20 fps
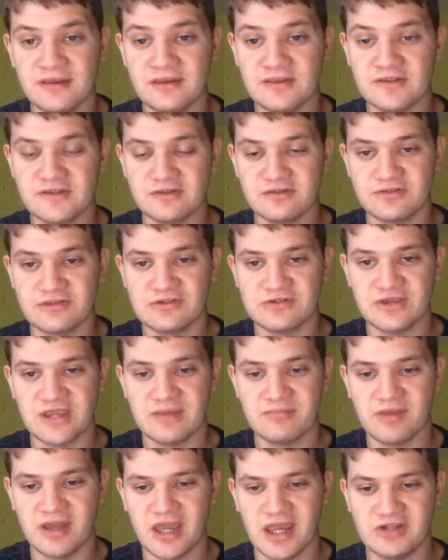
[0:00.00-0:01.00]
So it's a
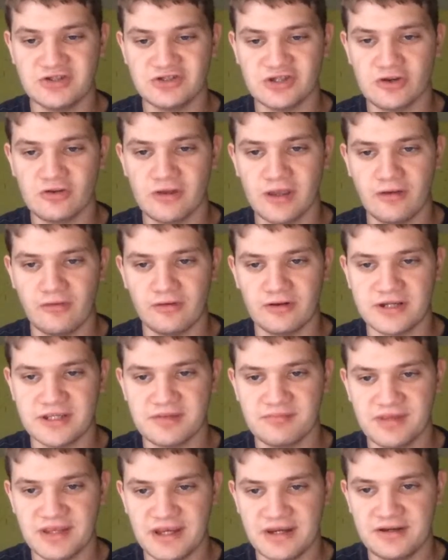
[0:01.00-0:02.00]
shame. Hi, Joe. How are you,
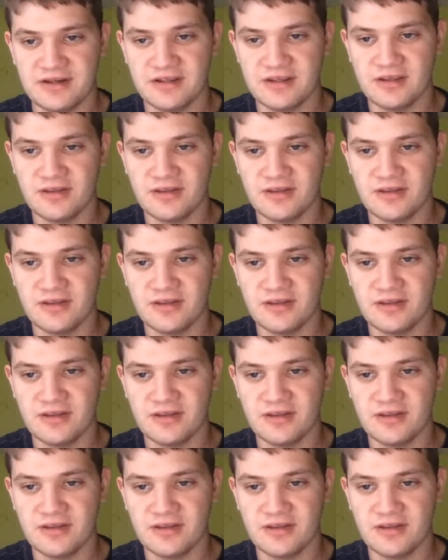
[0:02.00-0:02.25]
man?